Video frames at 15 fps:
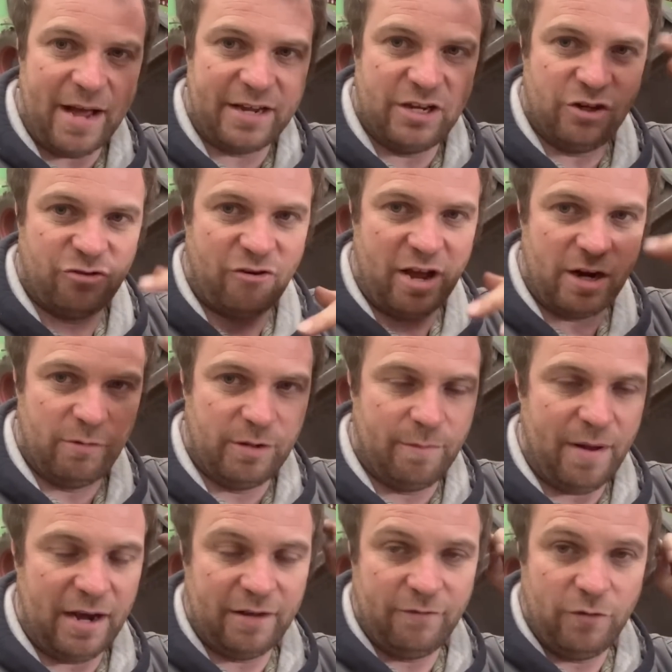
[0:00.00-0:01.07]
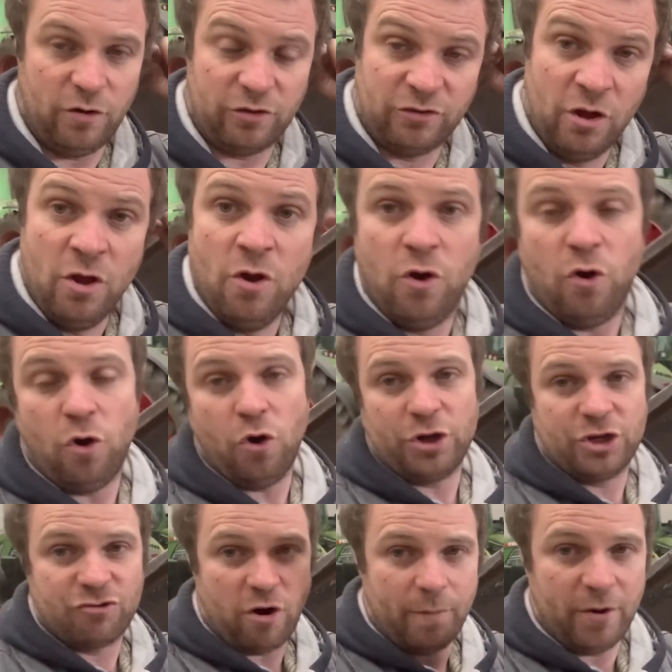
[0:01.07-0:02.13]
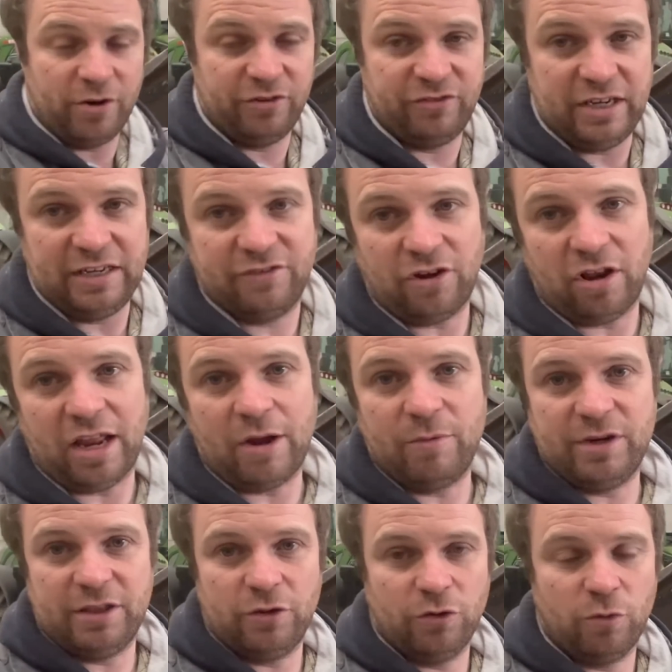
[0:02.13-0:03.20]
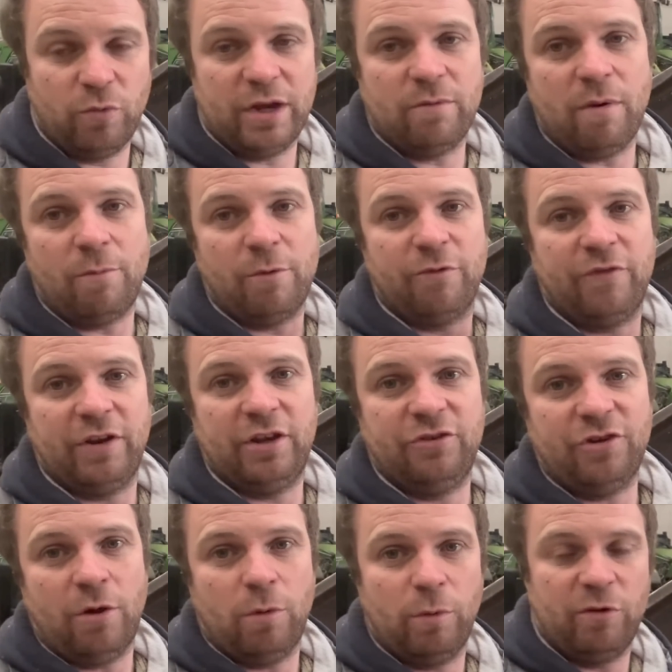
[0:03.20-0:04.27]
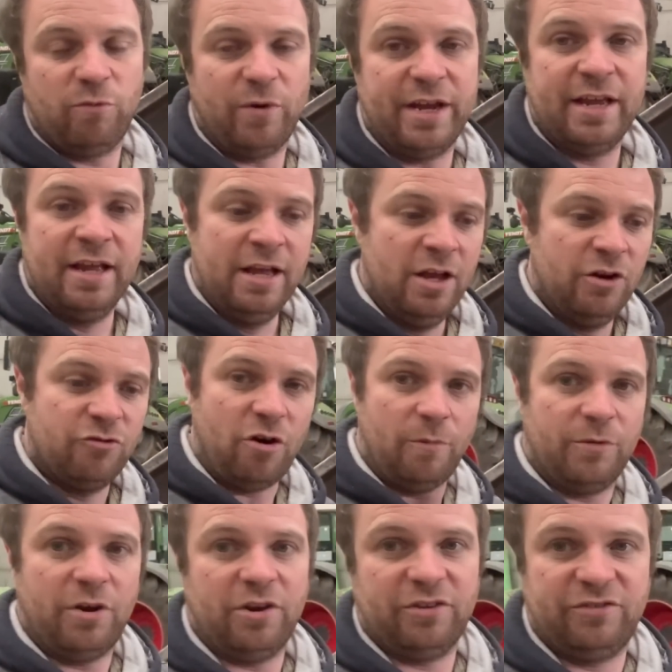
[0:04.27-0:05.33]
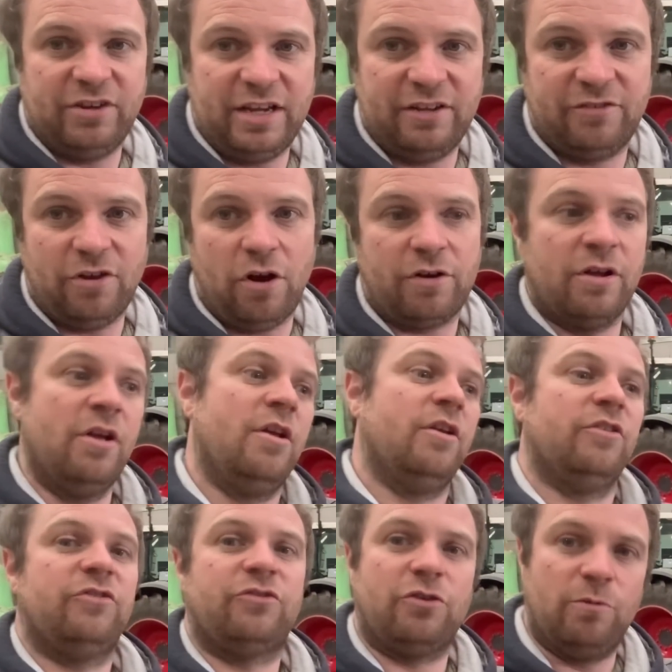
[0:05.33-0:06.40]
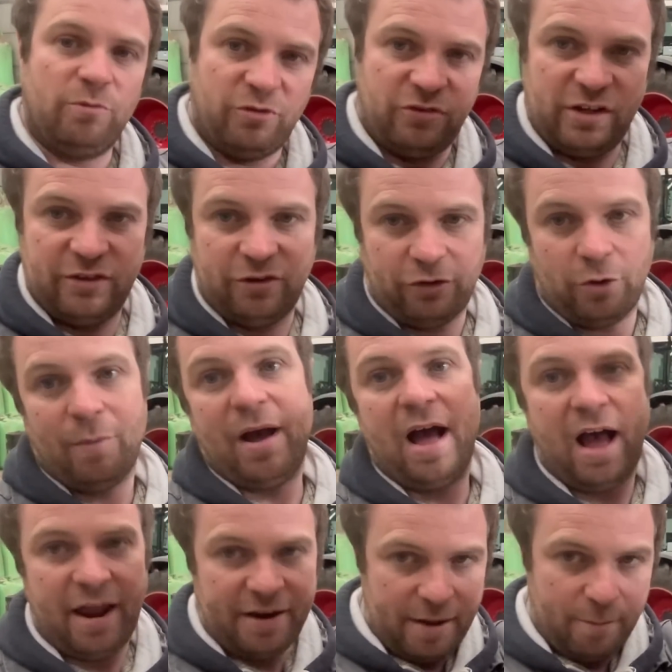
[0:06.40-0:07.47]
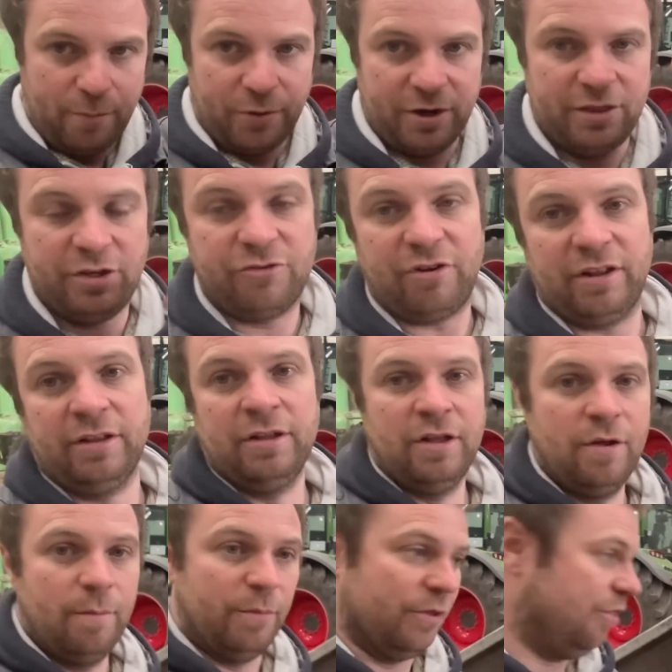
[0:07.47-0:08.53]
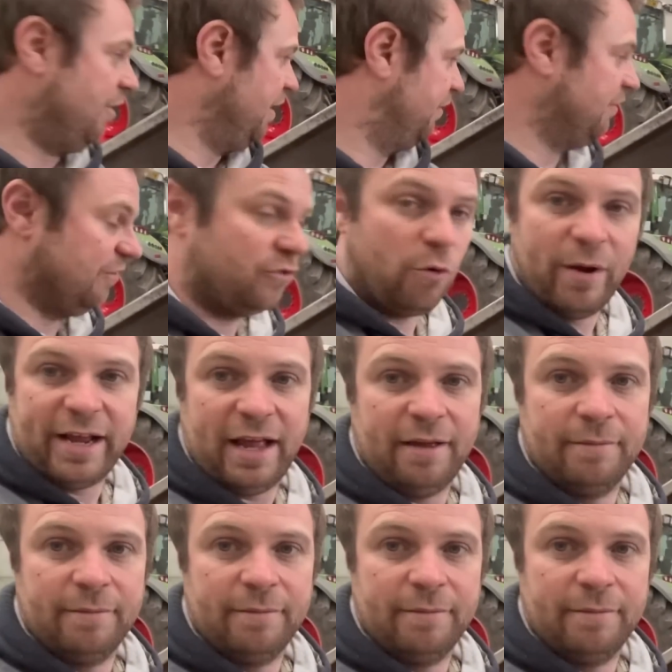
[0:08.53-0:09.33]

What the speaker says: of your trailer with the pallet forks. Or you drop it on a seed sock like we did the other week when we were filling Joe up with wheat, dropped it on a seed sock, scoop the seed sock up and then put it in the drill. But this is quicker.